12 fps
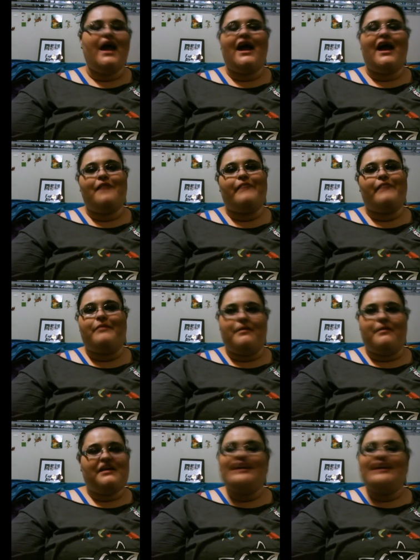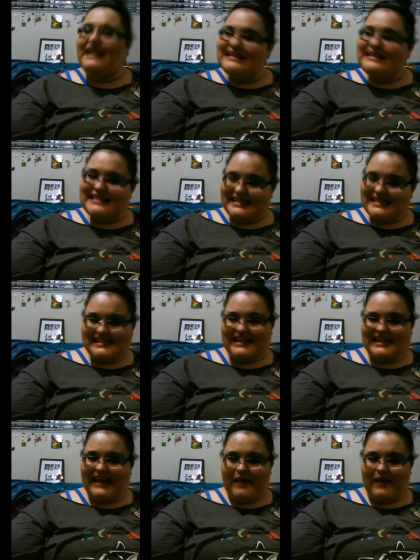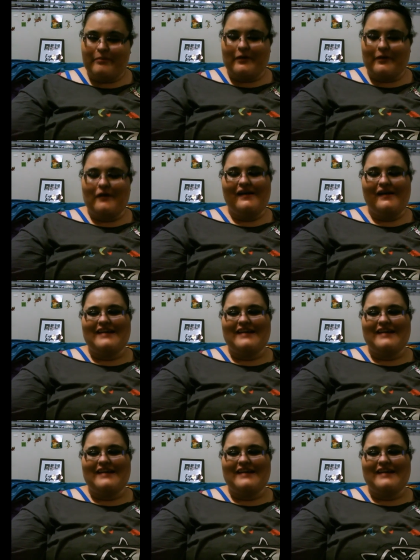and my baby niece is in April.